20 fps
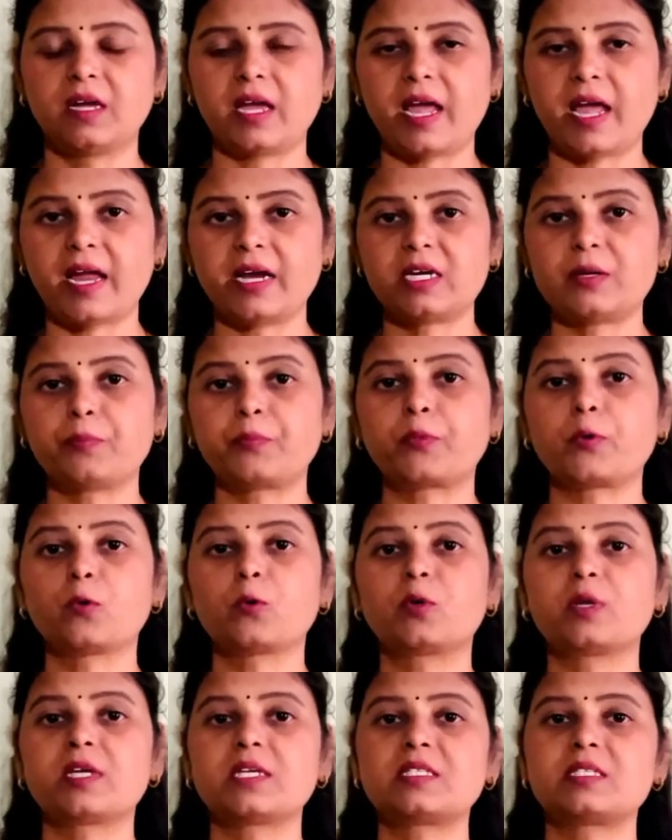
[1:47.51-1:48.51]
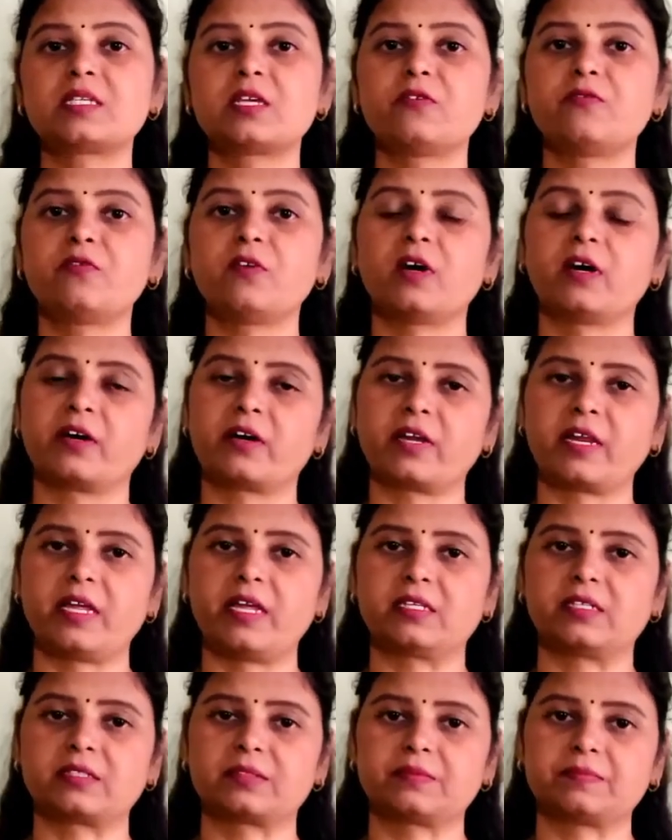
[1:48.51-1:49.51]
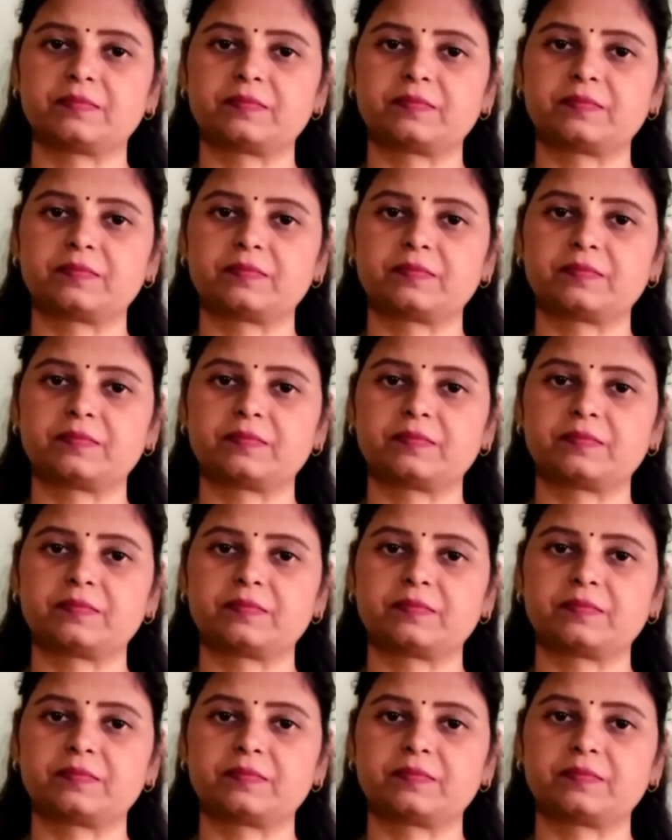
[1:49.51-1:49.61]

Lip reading: at progressive rate.